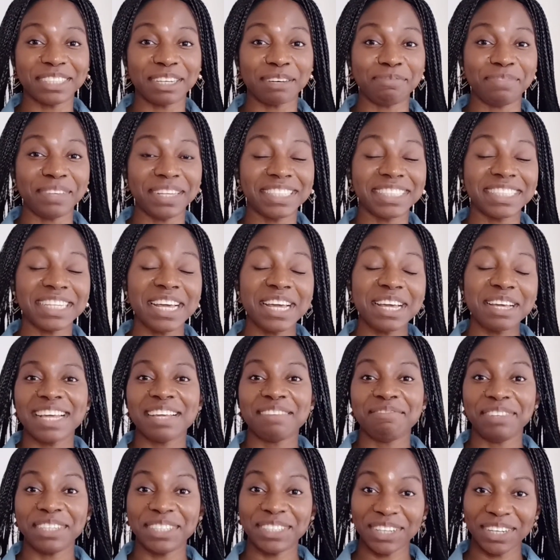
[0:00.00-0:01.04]
topics,
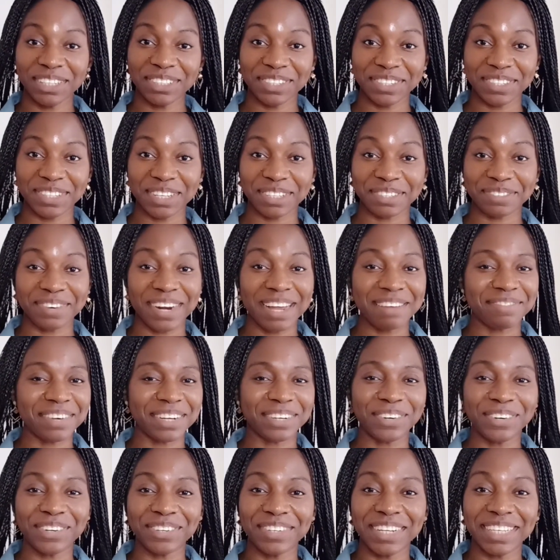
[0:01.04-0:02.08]
be sure to subscribe
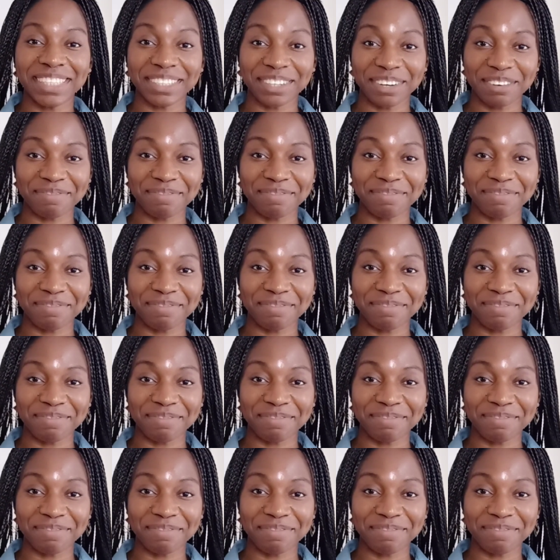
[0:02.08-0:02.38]
and always